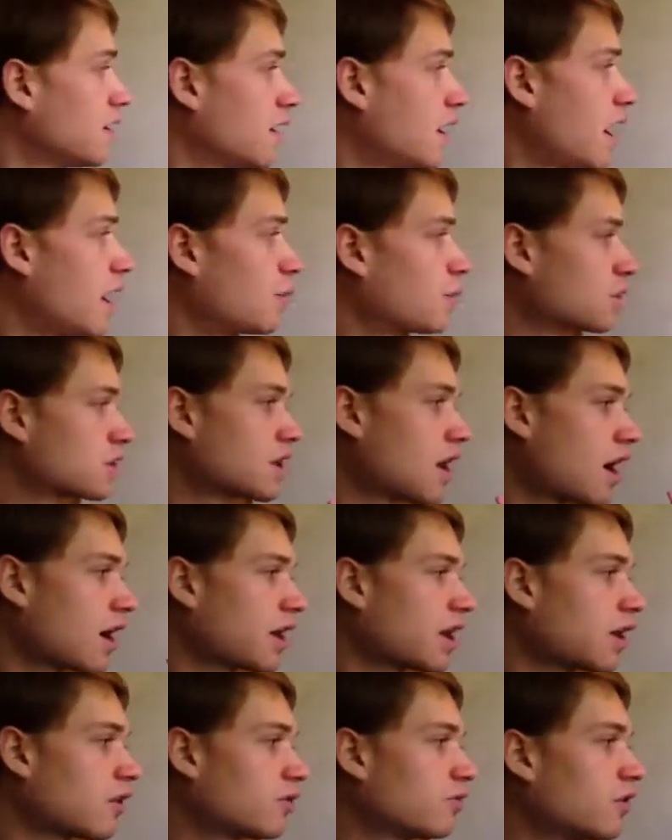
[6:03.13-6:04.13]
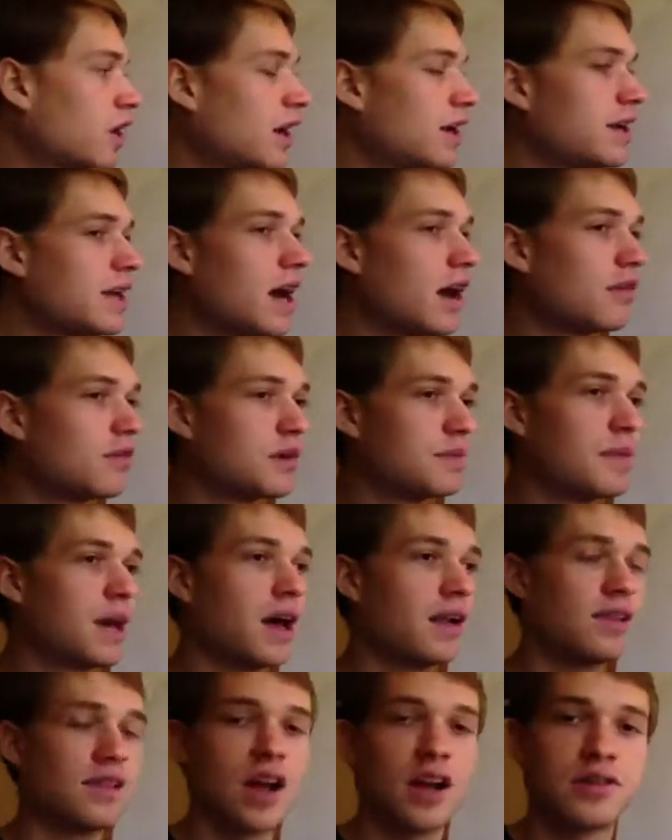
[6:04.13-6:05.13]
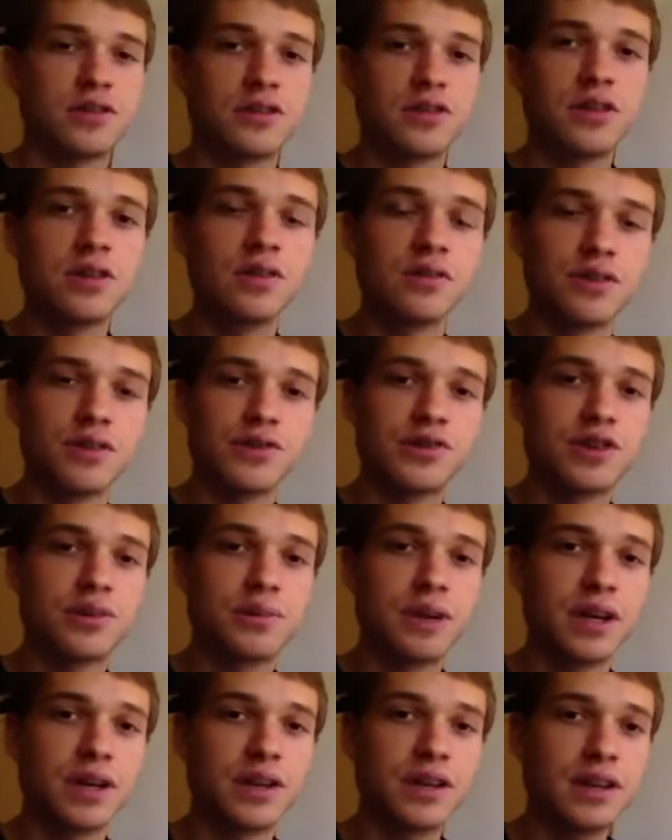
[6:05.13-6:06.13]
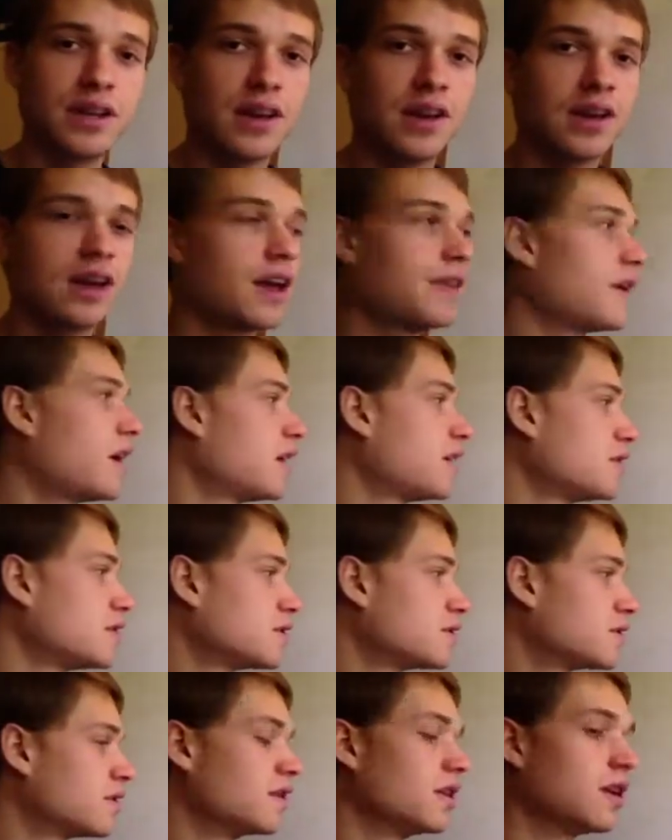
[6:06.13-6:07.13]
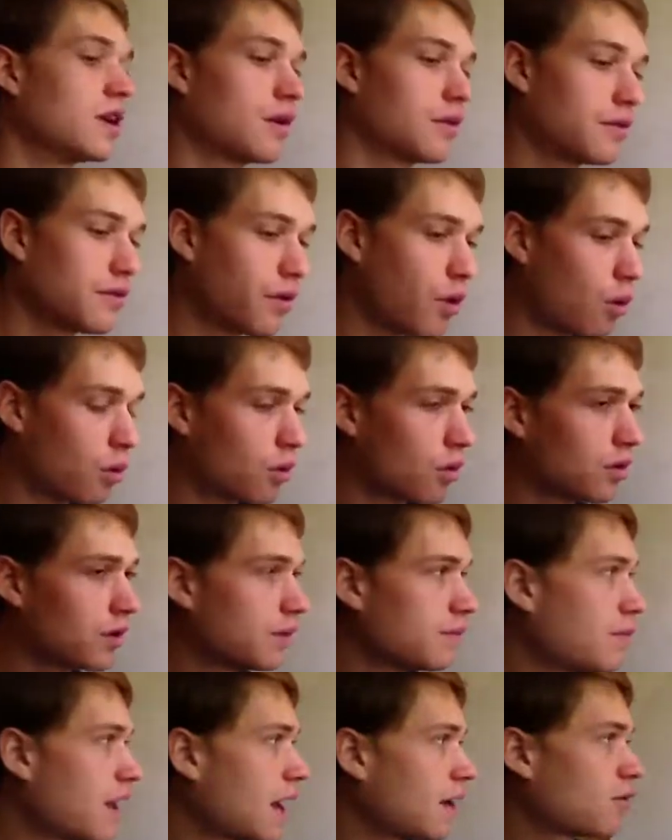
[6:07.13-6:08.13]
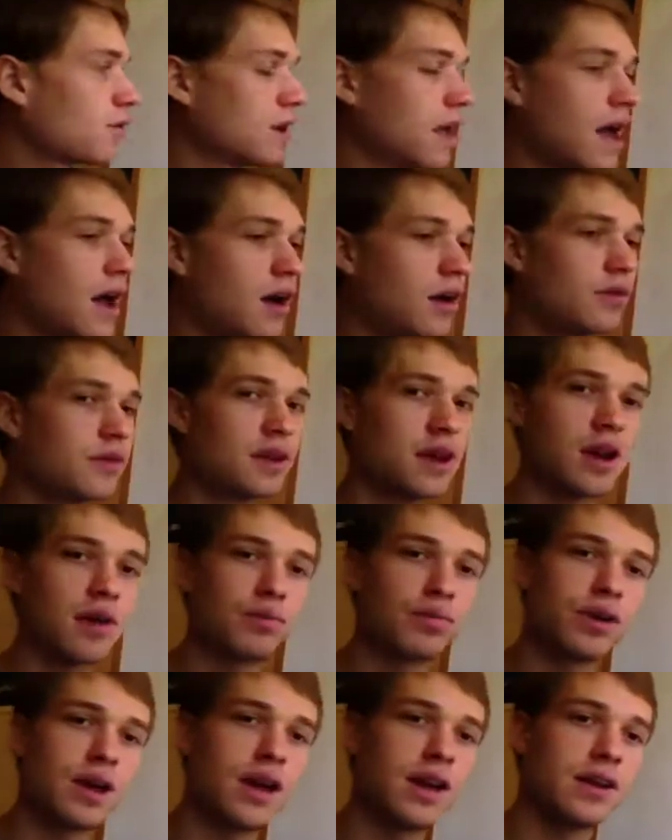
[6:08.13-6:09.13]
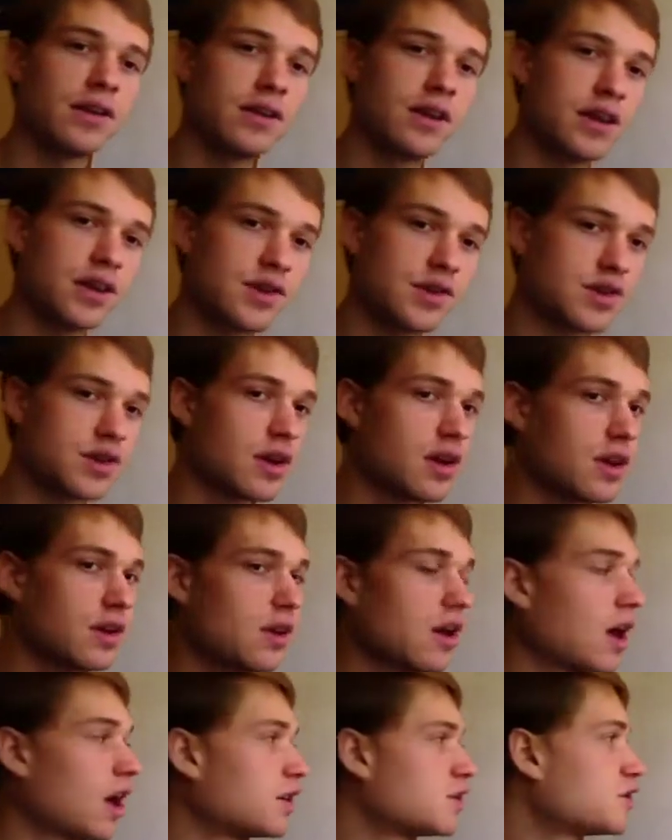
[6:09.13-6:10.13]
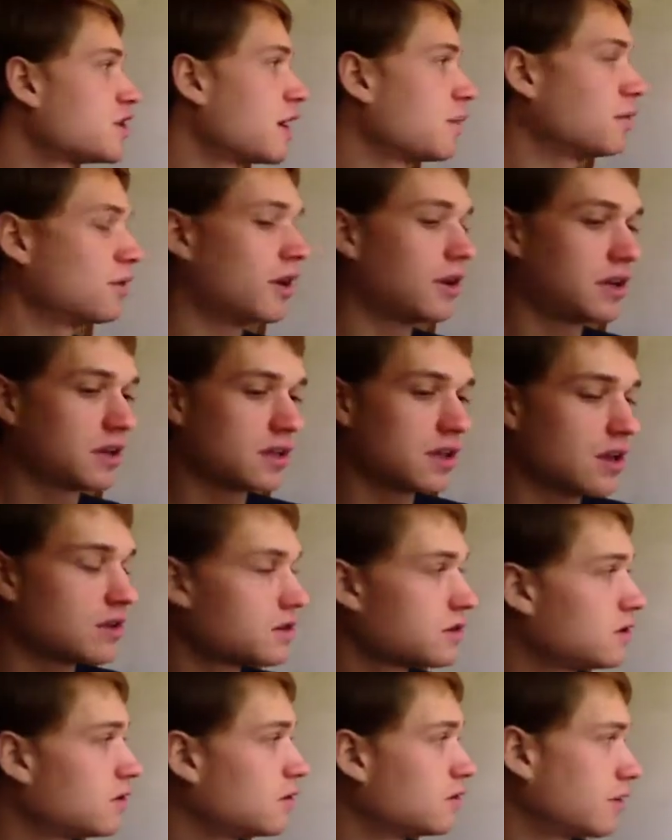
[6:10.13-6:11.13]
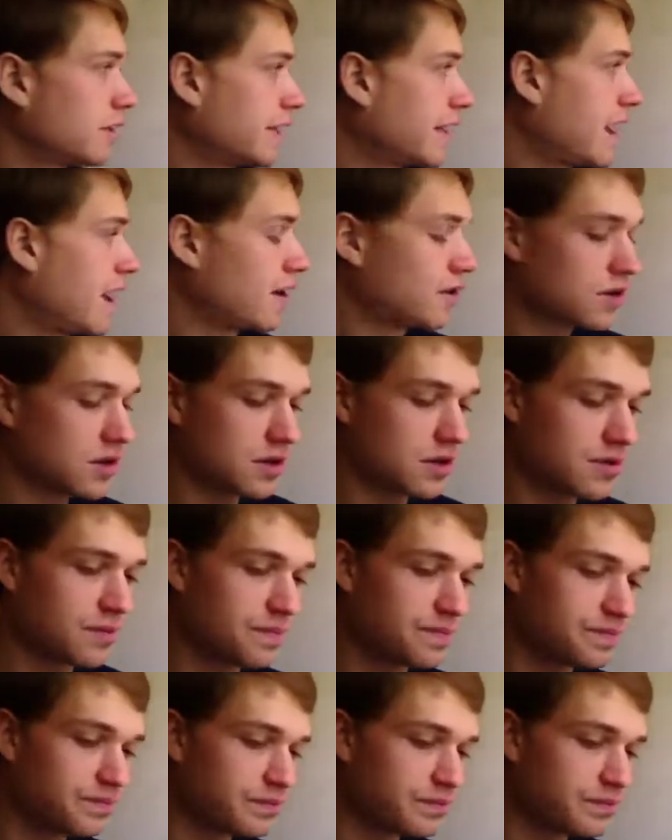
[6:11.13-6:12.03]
And we're talking right now about longitudinal stability, and that is, you know, forward and backward, how the airplane is stable on its longitudinal axis.